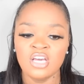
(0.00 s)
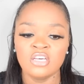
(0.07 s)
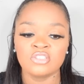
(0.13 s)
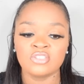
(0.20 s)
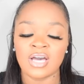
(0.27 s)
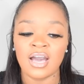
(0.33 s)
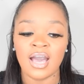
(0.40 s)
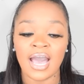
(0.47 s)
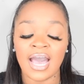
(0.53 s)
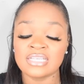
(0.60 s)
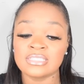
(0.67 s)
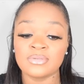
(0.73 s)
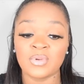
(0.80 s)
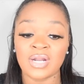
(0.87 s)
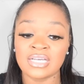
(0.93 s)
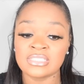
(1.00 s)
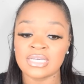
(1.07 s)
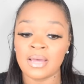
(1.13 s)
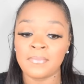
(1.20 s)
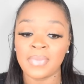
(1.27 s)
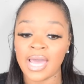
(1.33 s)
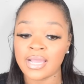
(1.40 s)
So I said, when I said
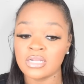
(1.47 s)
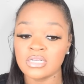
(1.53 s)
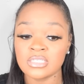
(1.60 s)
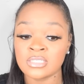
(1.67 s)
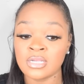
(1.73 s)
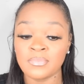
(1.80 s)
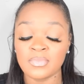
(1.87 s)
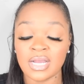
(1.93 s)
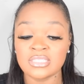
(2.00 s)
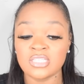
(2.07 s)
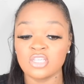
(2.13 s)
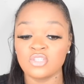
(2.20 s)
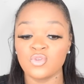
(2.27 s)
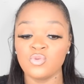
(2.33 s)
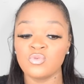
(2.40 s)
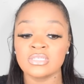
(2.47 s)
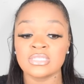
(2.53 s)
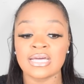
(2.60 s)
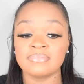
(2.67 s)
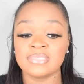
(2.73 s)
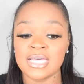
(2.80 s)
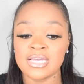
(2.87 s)
I'm blocking this number, I said, so you can
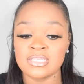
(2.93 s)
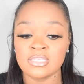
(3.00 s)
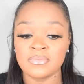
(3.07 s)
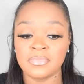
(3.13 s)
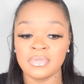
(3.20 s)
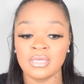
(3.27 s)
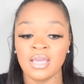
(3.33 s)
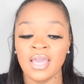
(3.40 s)
stop texting me.